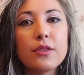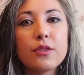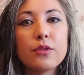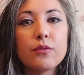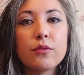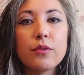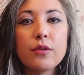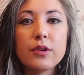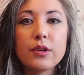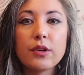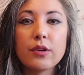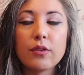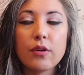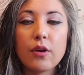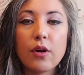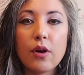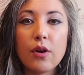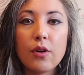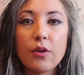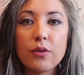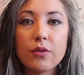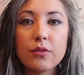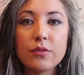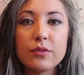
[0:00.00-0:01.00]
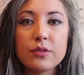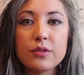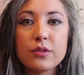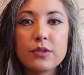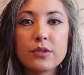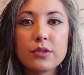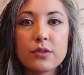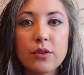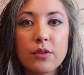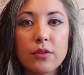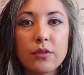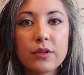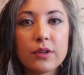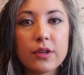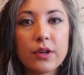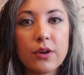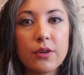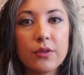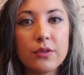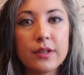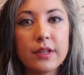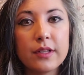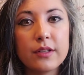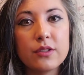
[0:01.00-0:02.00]
through your own soul
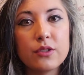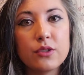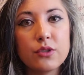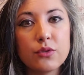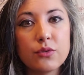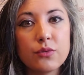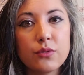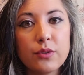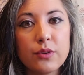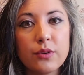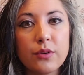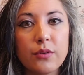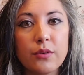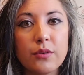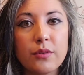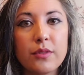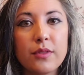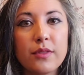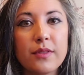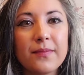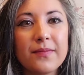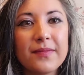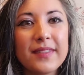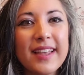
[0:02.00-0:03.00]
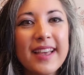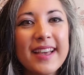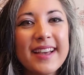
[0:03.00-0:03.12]
coded truth.